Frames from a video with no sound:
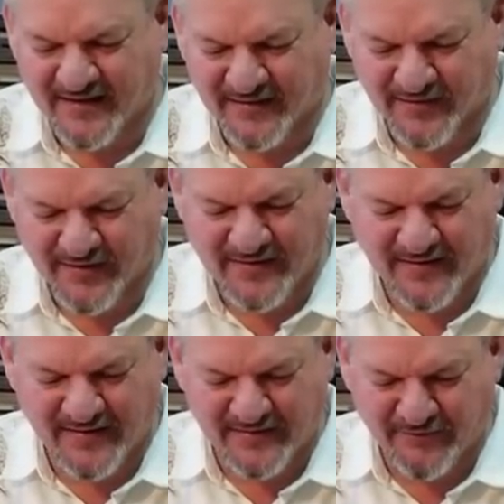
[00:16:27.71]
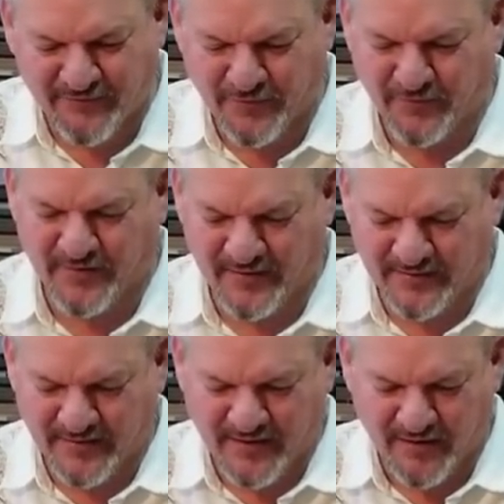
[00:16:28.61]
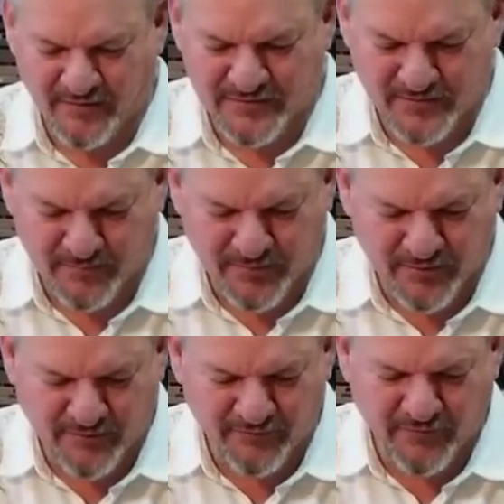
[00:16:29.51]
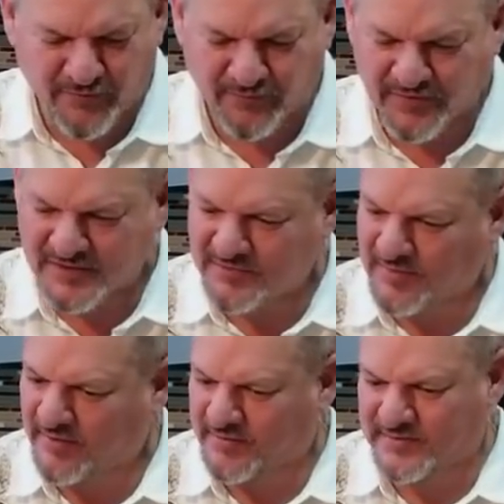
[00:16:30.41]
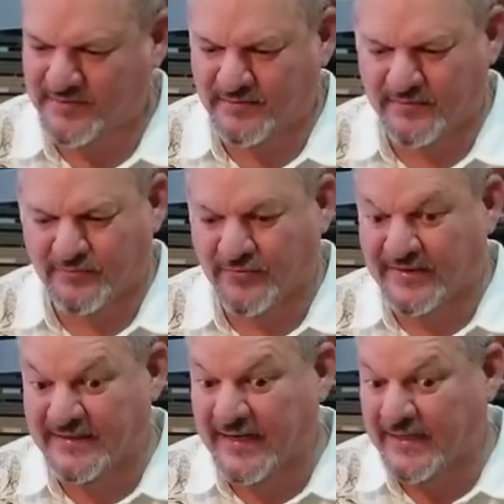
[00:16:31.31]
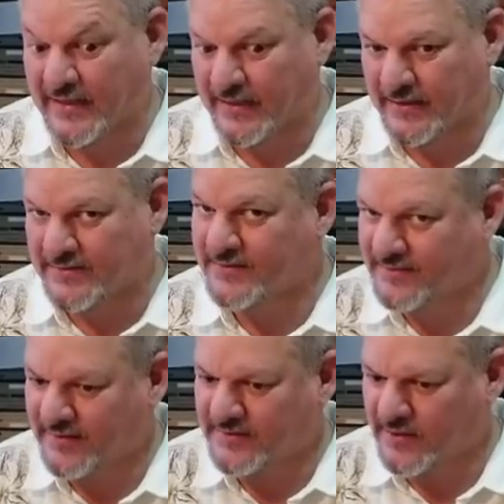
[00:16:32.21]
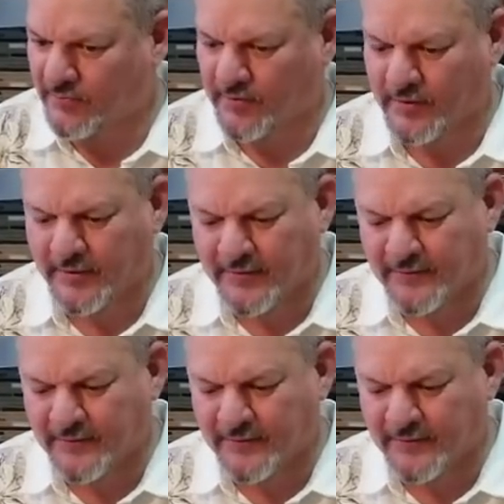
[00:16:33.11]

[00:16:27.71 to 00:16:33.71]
Look at the food. The colors are beautiful. The smell is ridiculous. That's a good word.